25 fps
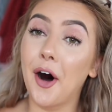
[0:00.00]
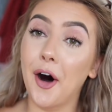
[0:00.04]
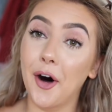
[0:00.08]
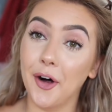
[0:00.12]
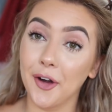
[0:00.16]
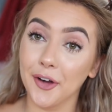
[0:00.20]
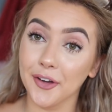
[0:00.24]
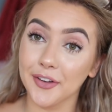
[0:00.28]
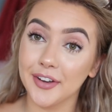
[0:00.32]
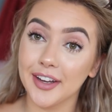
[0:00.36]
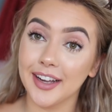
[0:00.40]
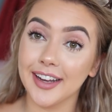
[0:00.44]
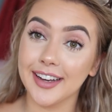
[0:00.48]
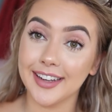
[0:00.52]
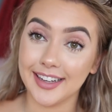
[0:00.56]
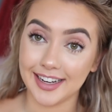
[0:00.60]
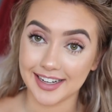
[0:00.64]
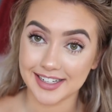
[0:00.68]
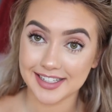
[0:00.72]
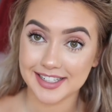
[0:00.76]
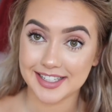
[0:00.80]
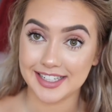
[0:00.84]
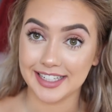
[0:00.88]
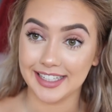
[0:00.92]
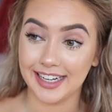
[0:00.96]
on
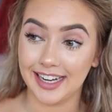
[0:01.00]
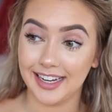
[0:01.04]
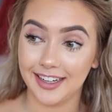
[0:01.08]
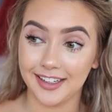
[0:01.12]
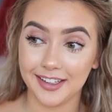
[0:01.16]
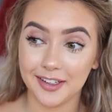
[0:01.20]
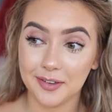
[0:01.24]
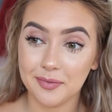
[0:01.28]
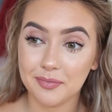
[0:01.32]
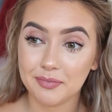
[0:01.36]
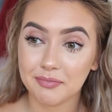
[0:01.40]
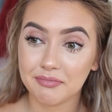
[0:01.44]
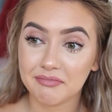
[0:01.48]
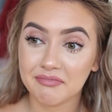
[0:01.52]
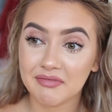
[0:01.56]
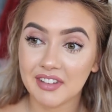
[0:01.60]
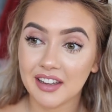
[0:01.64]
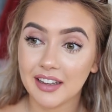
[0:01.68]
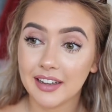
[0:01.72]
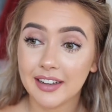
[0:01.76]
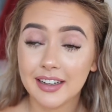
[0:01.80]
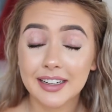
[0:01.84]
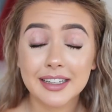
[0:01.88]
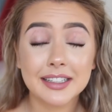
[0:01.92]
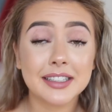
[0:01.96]
NASTYGAL
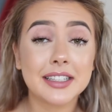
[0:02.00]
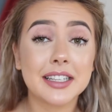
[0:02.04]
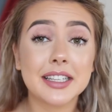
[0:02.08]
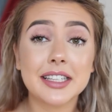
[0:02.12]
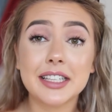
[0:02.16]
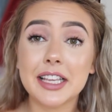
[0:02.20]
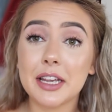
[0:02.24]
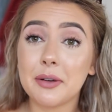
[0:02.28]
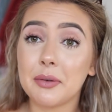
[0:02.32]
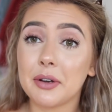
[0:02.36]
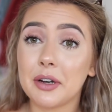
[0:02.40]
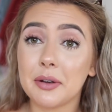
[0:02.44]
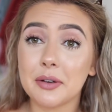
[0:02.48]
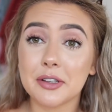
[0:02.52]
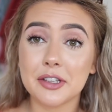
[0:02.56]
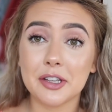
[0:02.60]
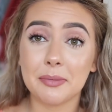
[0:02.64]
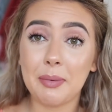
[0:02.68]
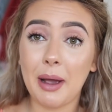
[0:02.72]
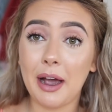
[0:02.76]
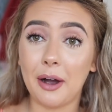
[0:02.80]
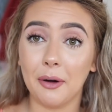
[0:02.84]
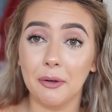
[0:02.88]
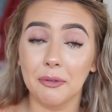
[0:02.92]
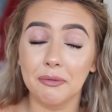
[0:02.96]
to see what it was
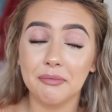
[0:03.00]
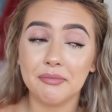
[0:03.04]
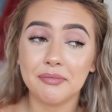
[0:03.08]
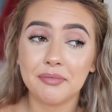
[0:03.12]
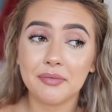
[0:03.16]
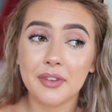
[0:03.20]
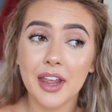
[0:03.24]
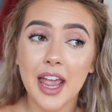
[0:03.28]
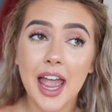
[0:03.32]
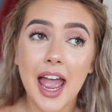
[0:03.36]
about.